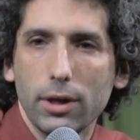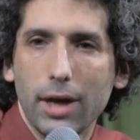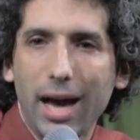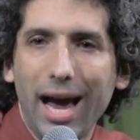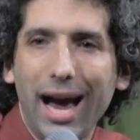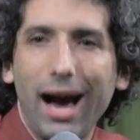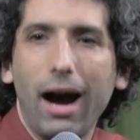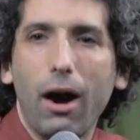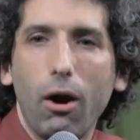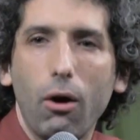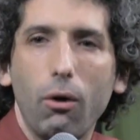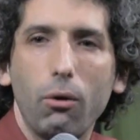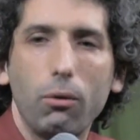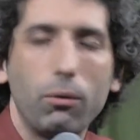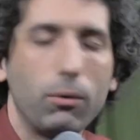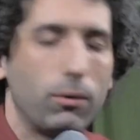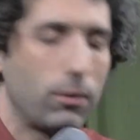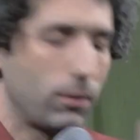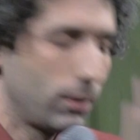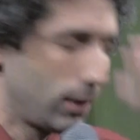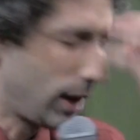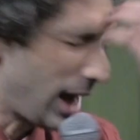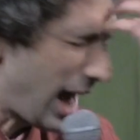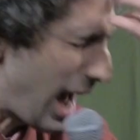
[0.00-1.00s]

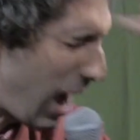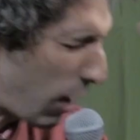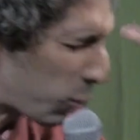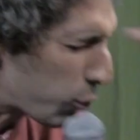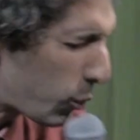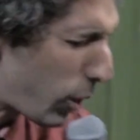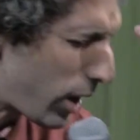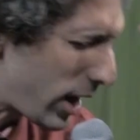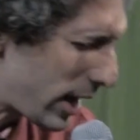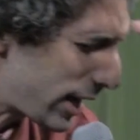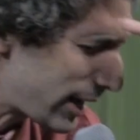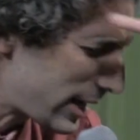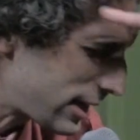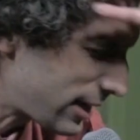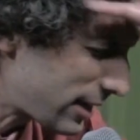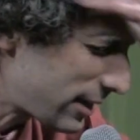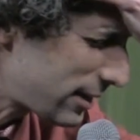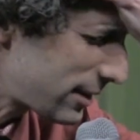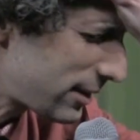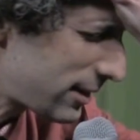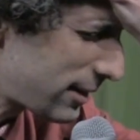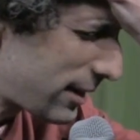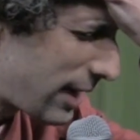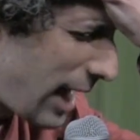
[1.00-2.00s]
How do I
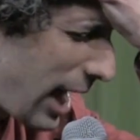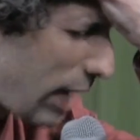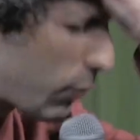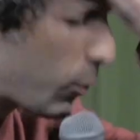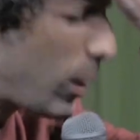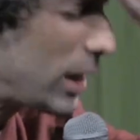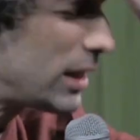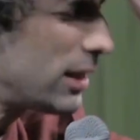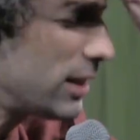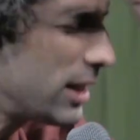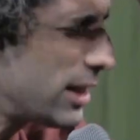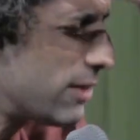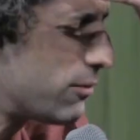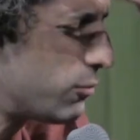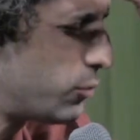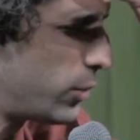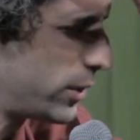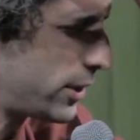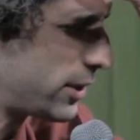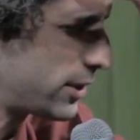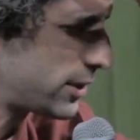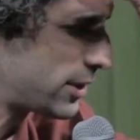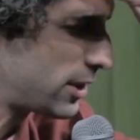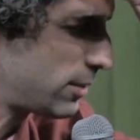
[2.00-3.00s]
live
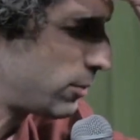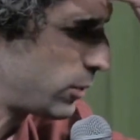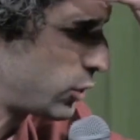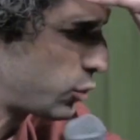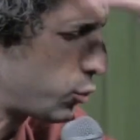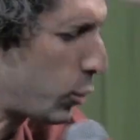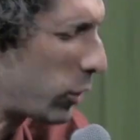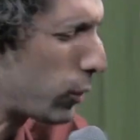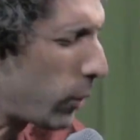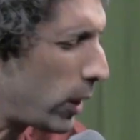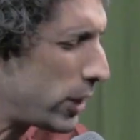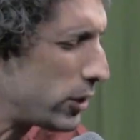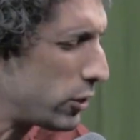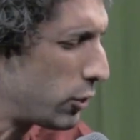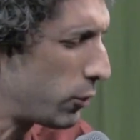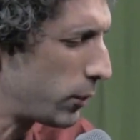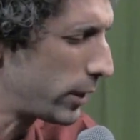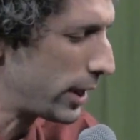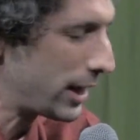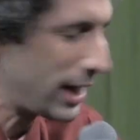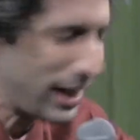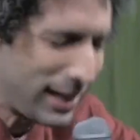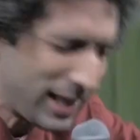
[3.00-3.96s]
with this image? What do I do with it?